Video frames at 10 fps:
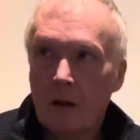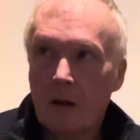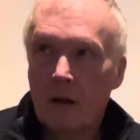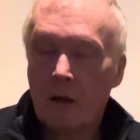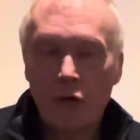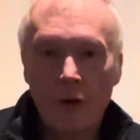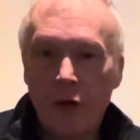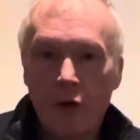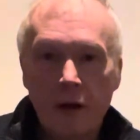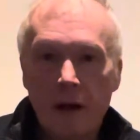I
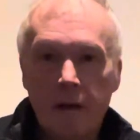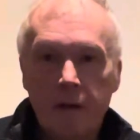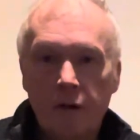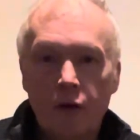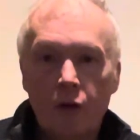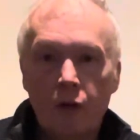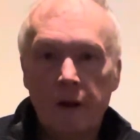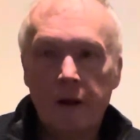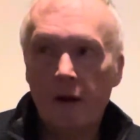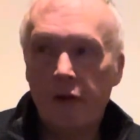thought, yeah,
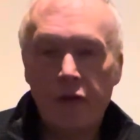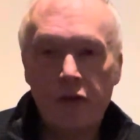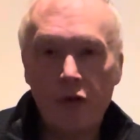this is